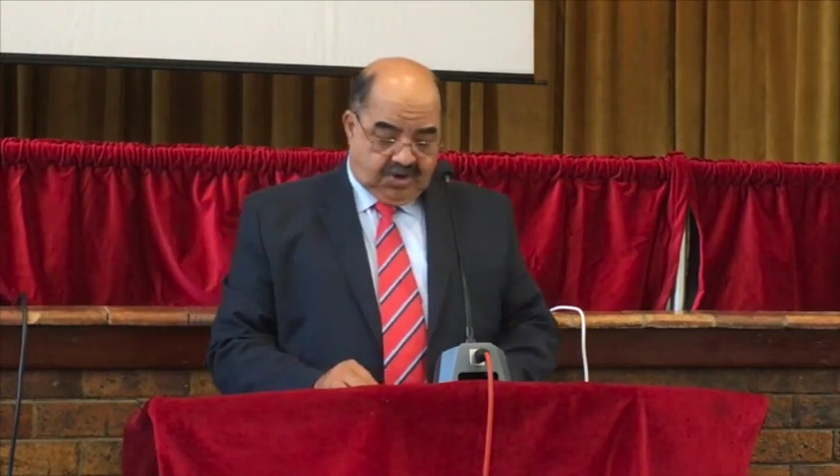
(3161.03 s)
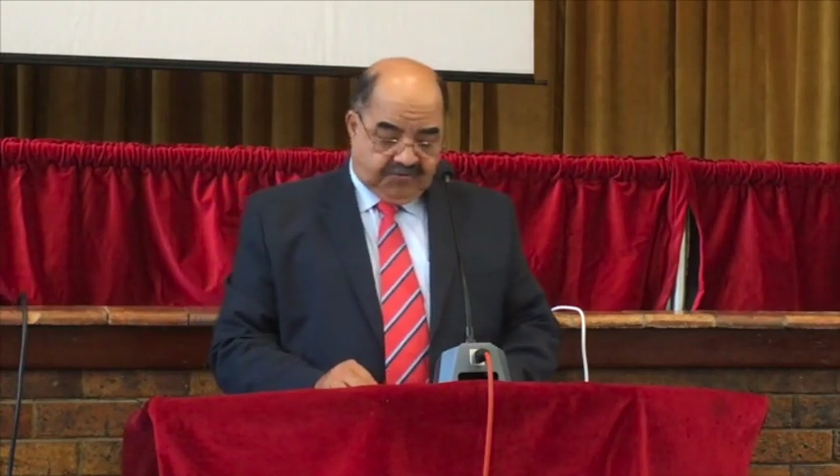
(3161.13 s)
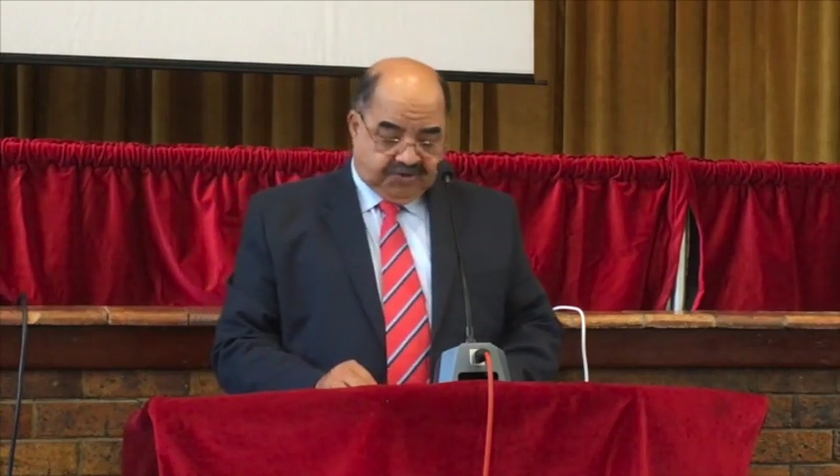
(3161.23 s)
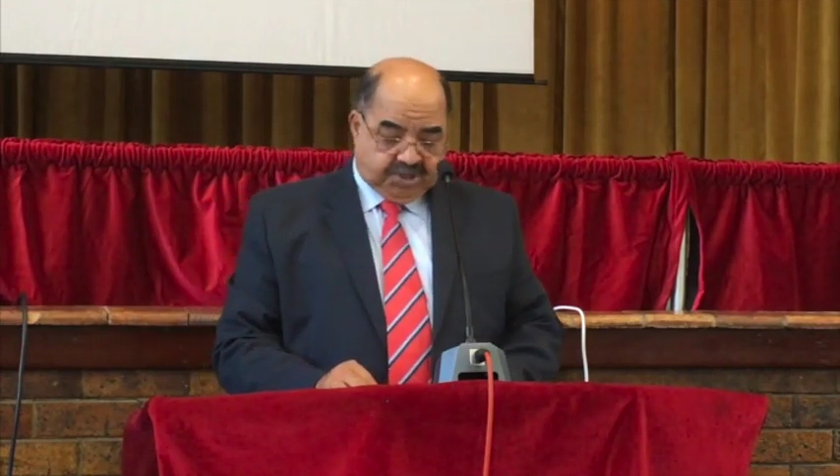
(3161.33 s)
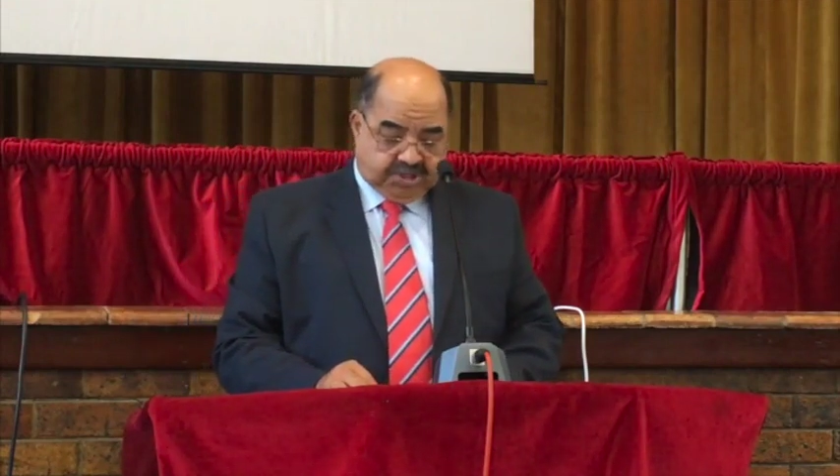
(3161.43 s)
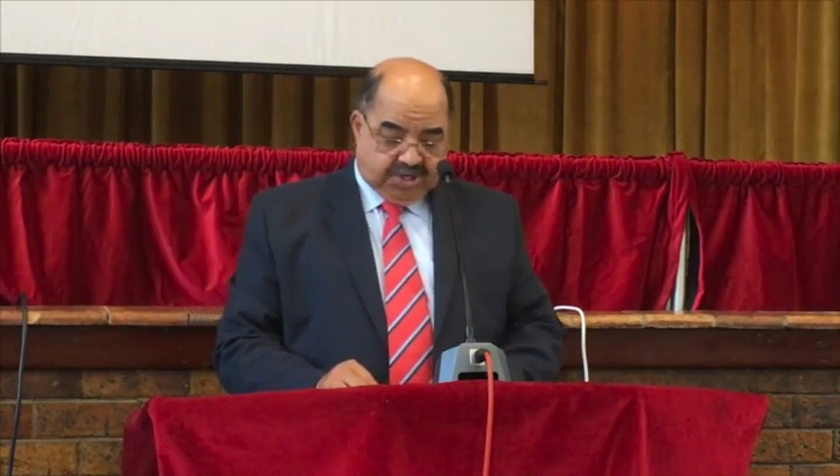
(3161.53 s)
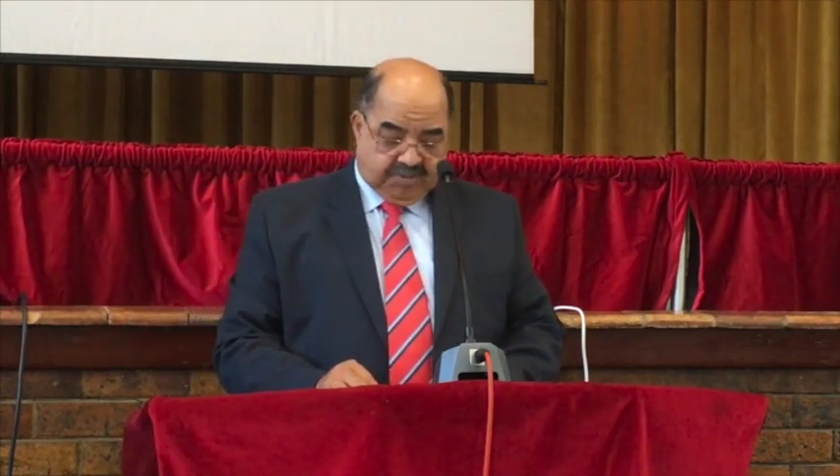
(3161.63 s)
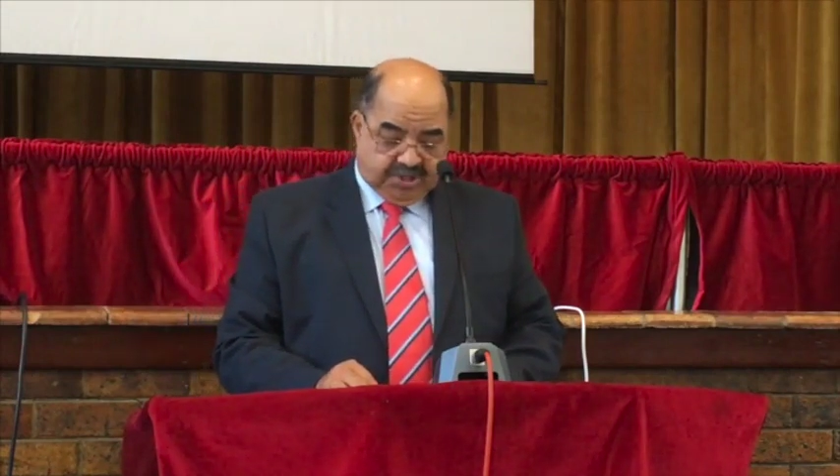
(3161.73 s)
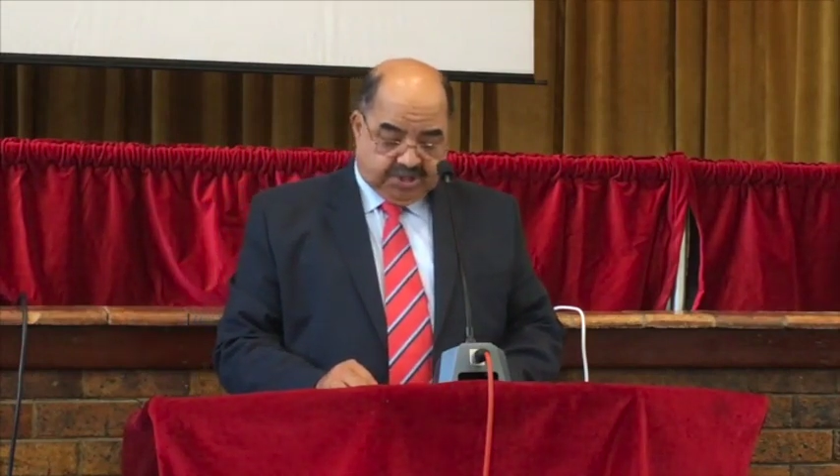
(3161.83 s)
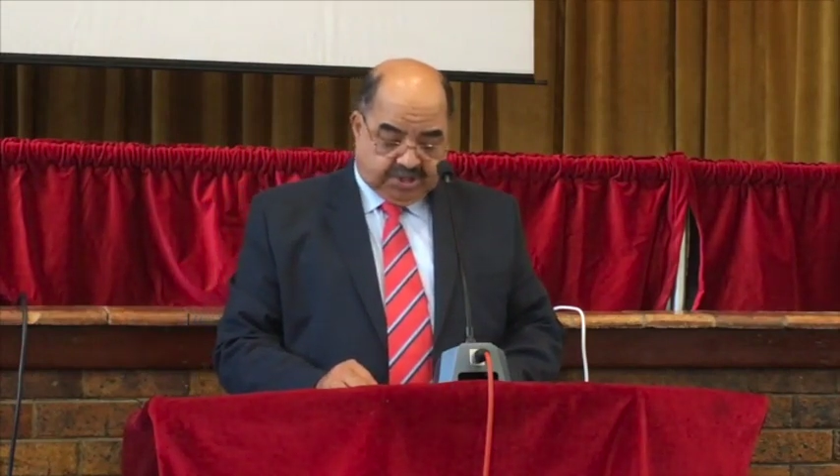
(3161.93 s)
of the
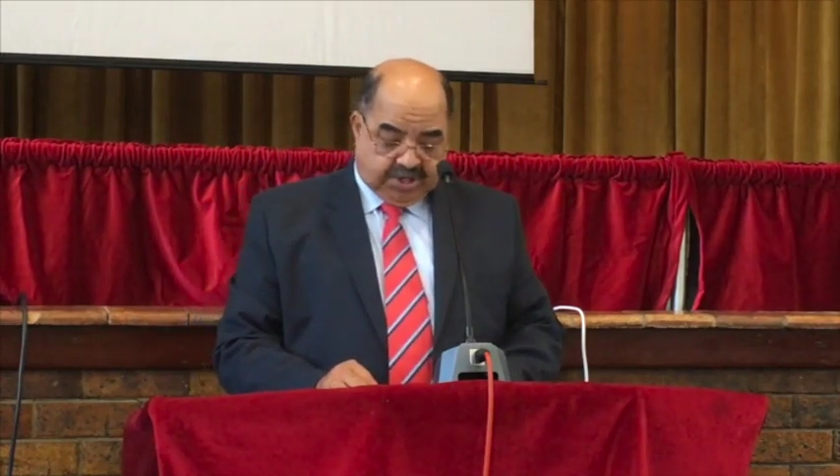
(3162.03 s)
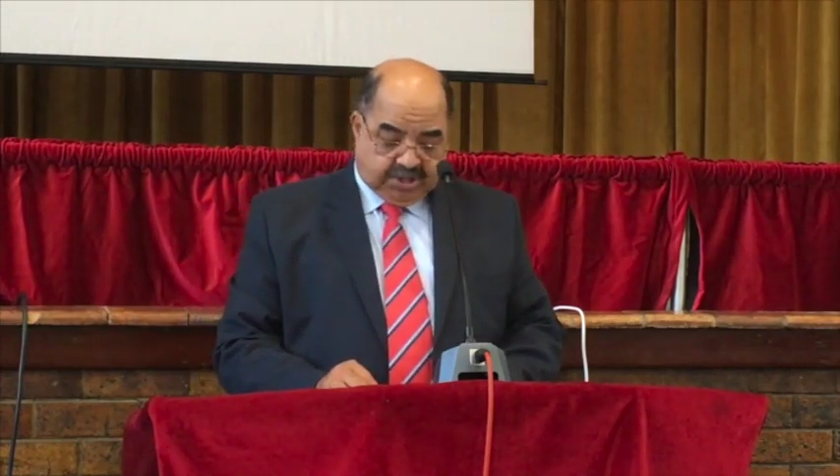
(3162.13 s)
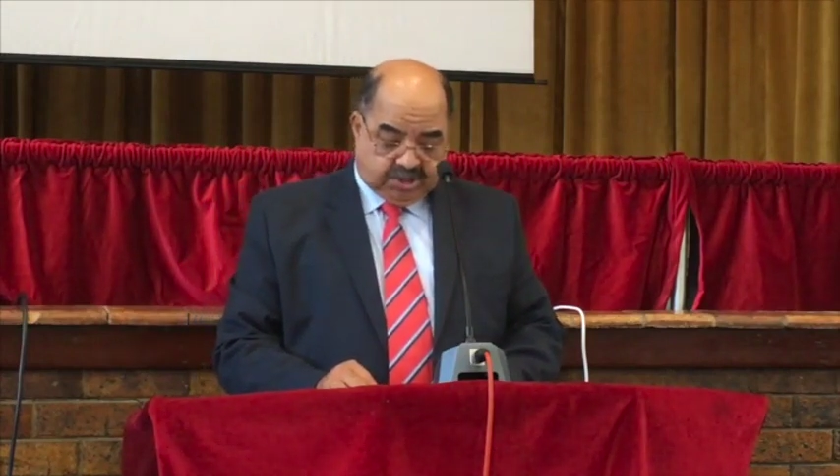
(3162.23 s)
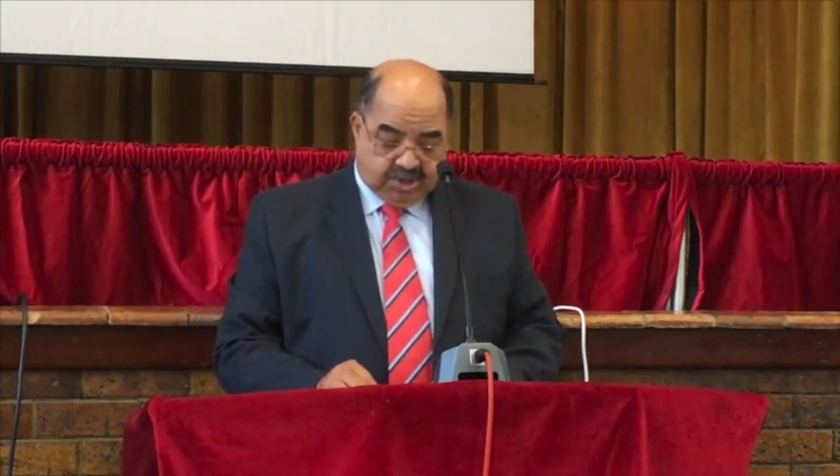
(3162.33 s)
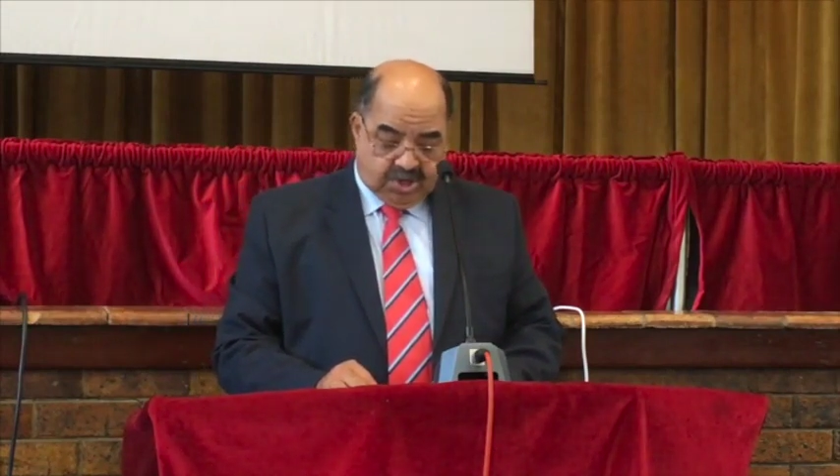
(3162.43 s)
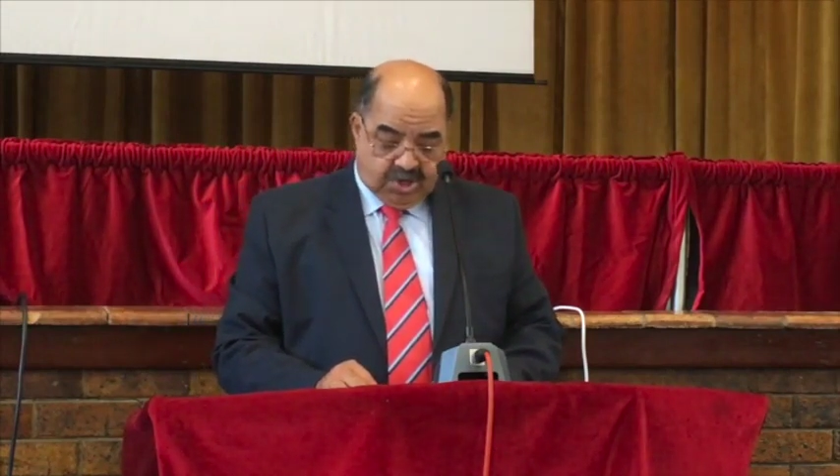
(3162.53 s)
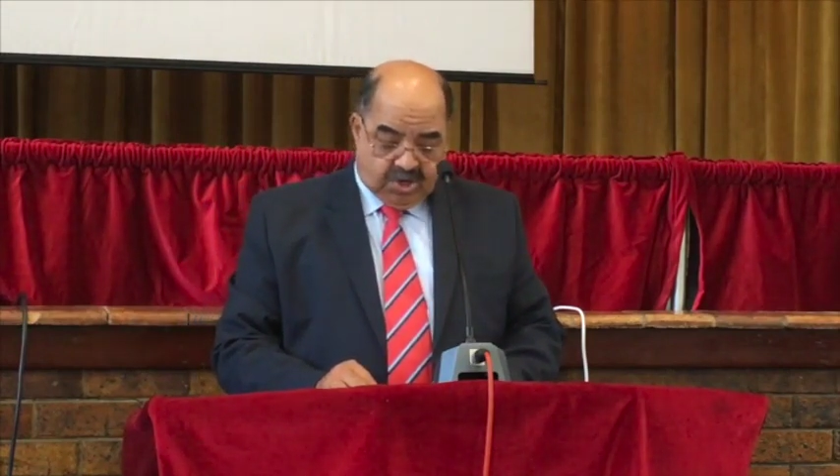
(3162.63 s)
sermon states,